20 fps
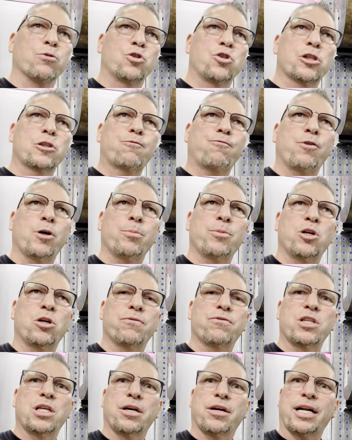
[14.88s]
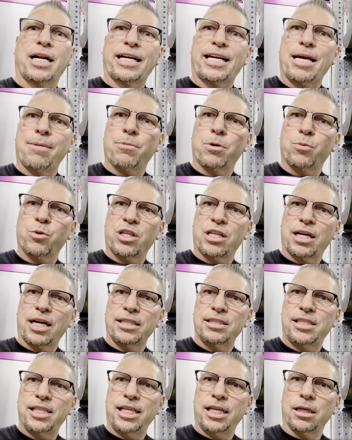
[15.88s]
was just filming over there and I came up with an
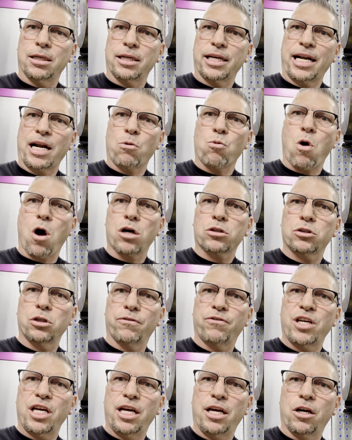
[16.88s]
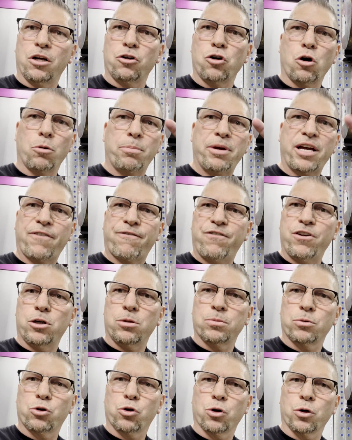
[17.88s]
idea and I walked over here, no big
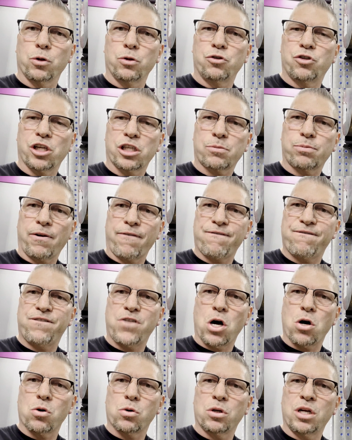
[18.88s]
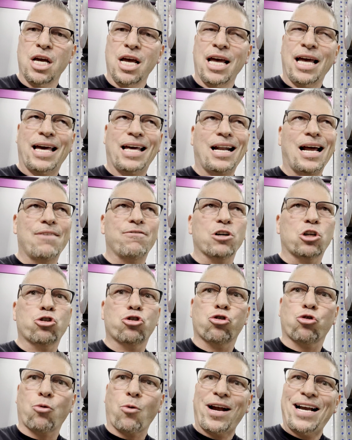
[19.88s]
film crew, just my phone, and I have a
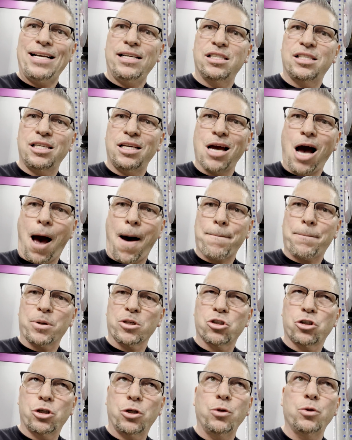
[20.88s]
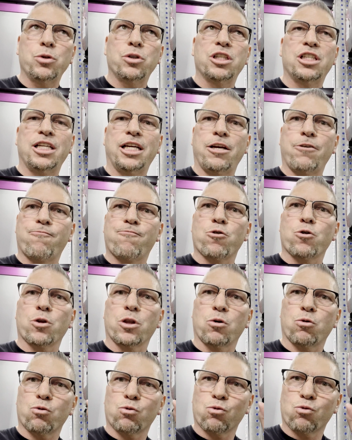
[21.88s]
crazy opportunity for
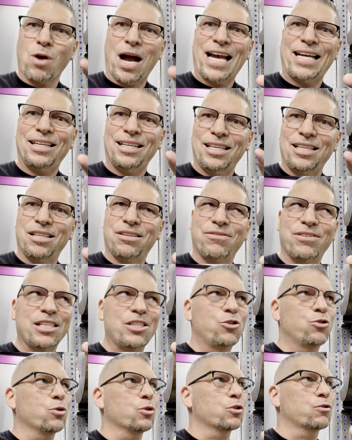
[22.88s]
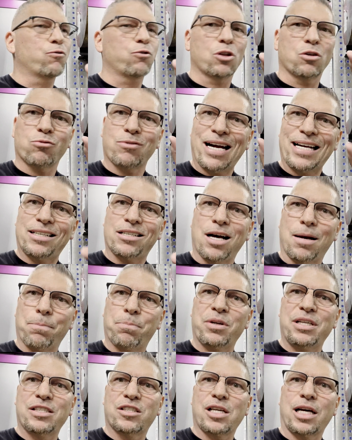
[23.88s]
the right individuals, for the right
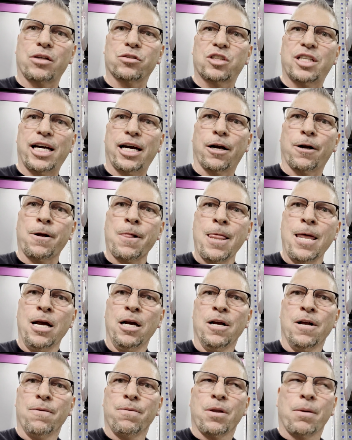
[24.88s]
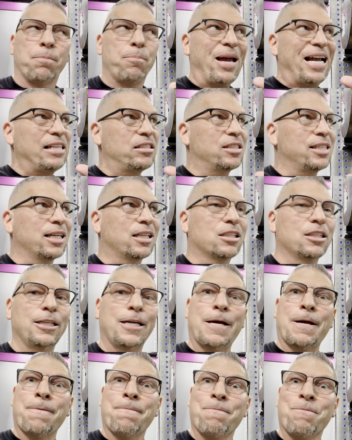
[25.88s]
companies out there.
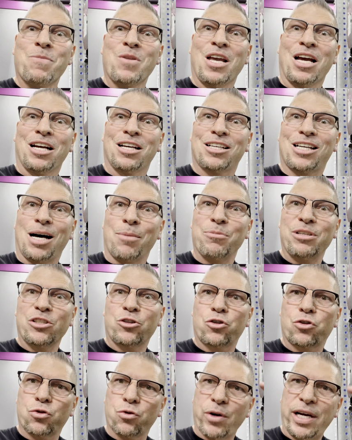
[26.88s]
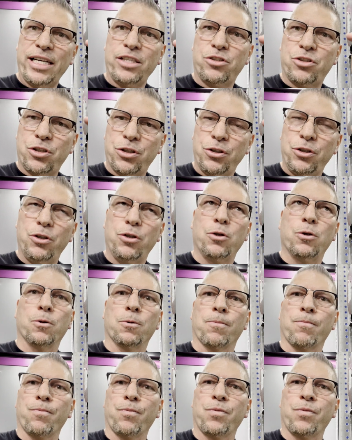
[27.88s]
Basically, coming straight to you,